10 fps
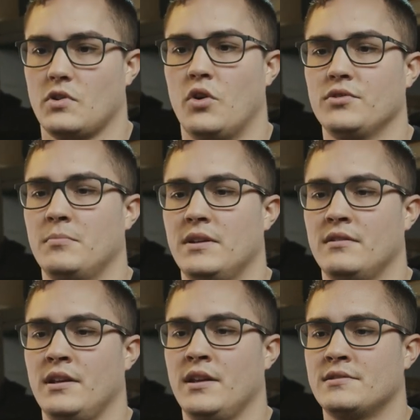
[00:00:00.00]

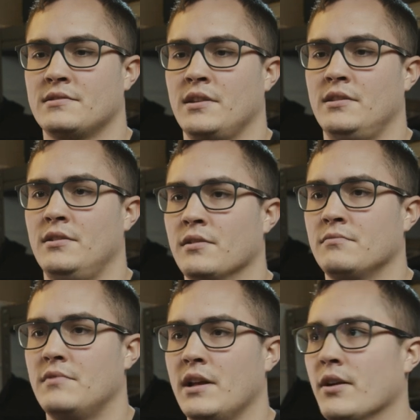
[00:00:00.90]
ultimately, it's like you're
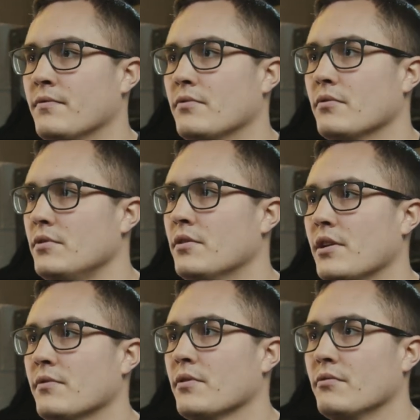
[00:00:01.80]
there
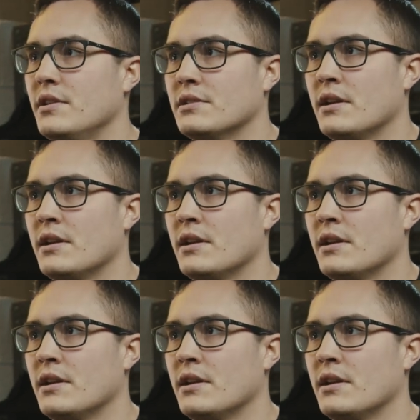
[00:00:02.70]
for a reason,